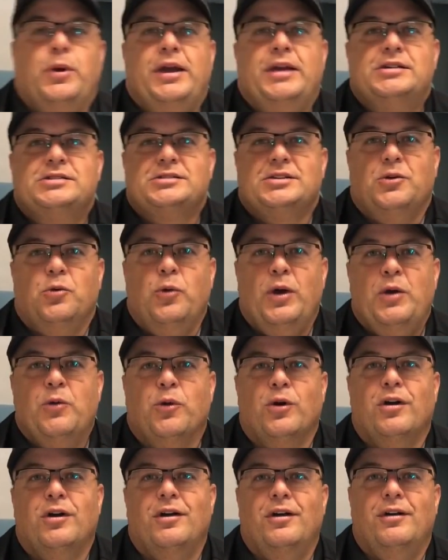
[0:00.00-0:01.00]
weeks, we
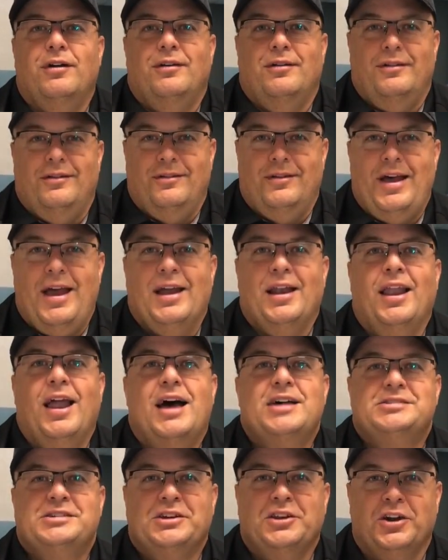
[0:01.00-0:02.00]
were
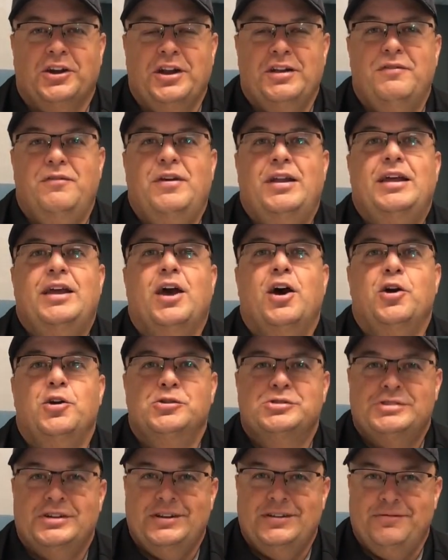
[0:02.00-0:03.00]
analyzing, looking at
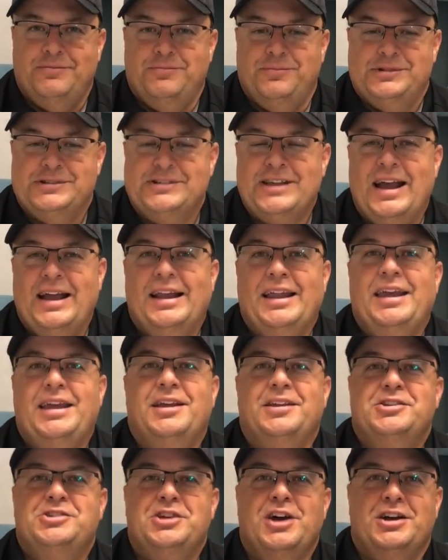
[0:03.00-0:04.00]
videos, and
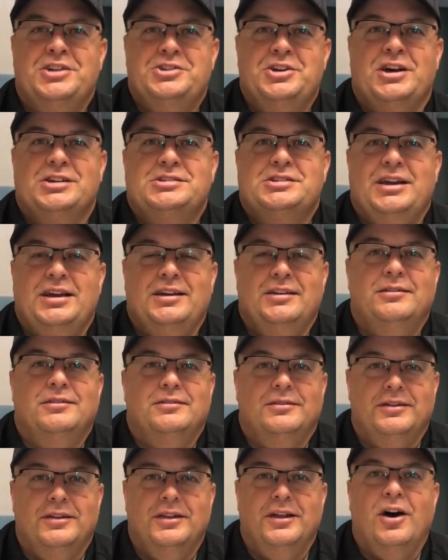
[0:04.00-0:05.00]
slightly adjusting
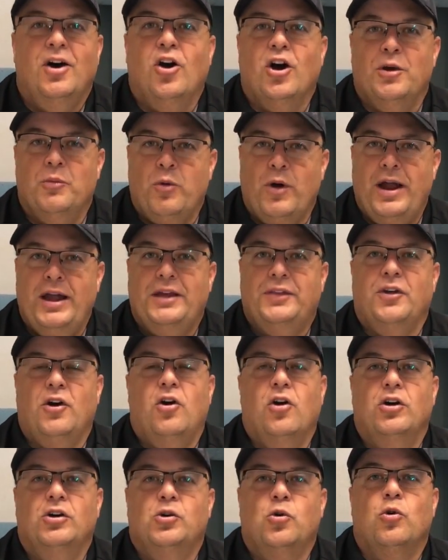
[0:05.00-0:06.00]
the hard brake, the
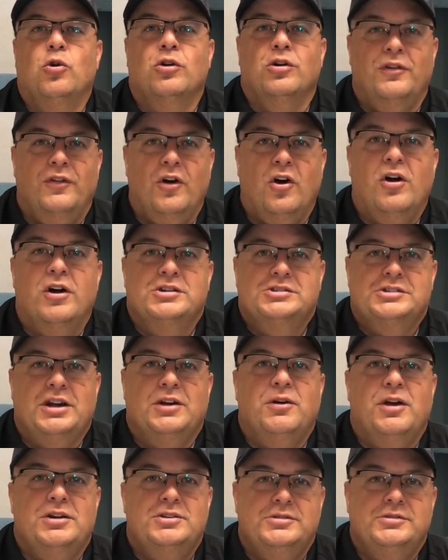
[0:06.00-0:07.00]
hard corner, and the hard
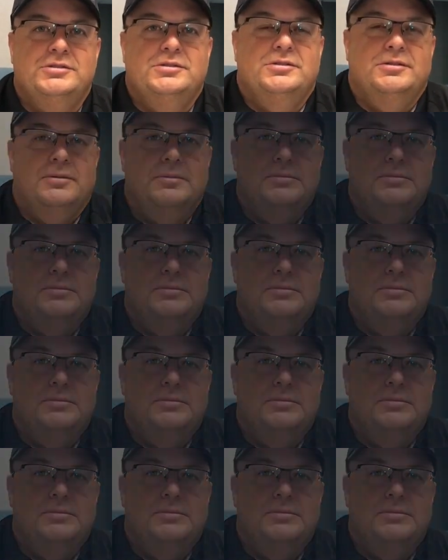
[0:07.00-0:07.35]
accelerations.